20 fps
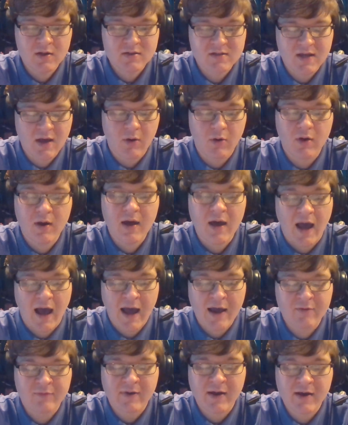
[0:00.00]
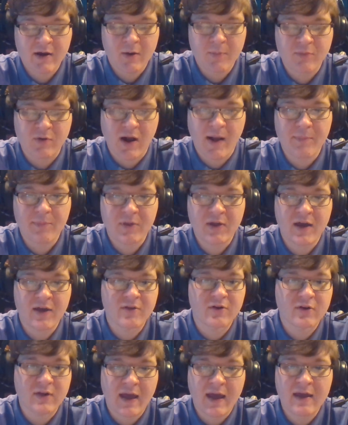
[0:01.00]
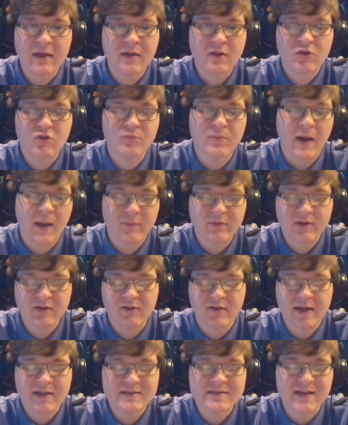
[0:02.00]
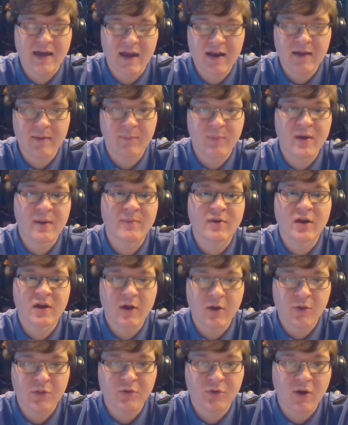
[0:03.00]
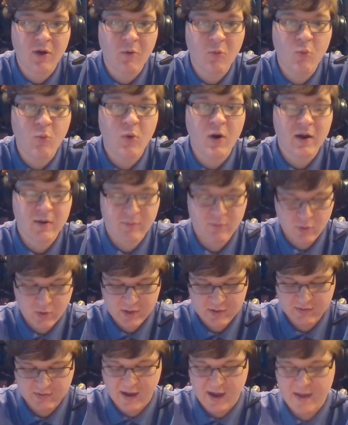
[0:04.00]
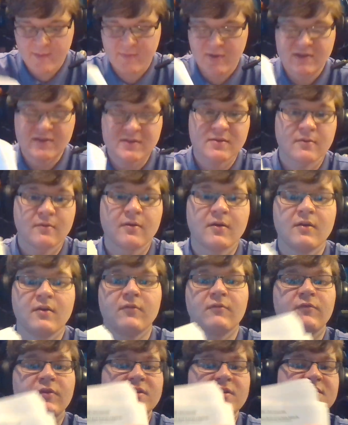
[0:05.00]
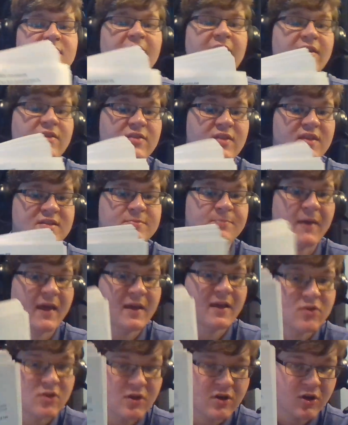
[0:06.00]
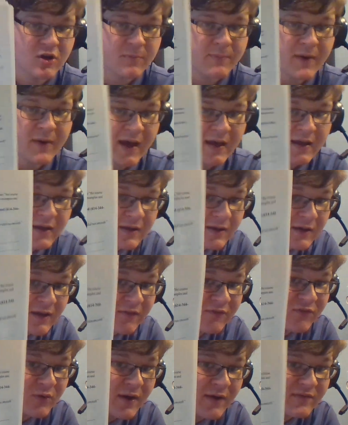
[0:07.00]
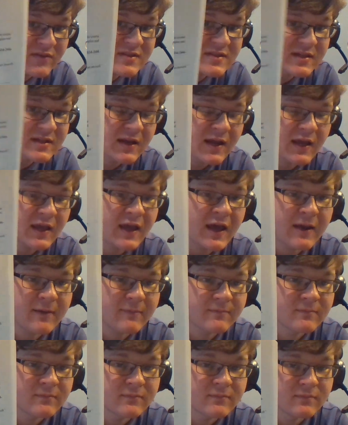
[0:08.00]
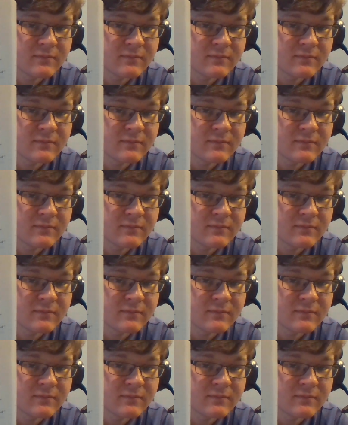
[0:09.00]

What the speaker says: So I read our prompt the other day. You probably glanced at it, but I'm going to go through it one more time. Looks like this page in your packet if you haven't seen it yet.